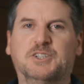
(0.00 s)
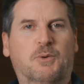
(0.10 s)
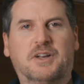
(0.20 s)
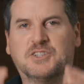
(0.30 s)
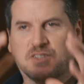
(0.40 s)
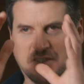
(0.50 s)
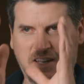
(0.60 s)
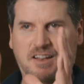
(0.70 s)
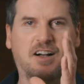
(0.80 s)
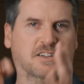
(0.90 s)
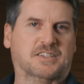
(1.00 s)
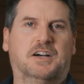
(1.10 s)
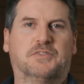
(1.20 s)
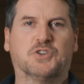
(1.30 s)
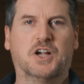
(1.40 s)
don't want to just a locked
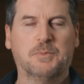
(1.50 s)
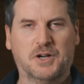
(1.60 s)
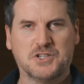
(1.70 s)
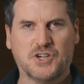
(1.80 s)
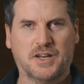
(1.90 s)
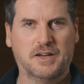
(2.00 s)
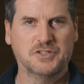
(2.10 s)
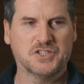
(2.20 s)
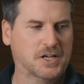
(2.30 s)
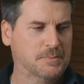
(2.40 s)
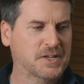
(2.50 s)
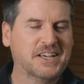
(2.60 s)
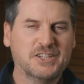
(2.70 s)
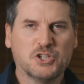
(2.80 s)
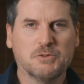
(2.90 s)
off tripod shot every time.
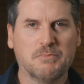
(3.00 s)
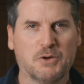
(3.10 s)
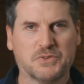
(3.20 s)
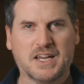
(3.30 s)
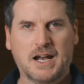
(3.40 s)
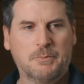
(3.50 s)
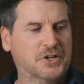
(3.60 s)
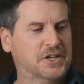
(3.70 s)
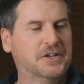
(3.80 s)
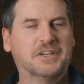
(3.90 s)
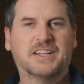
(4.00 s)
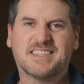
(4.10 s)
You can mount the camera here, you can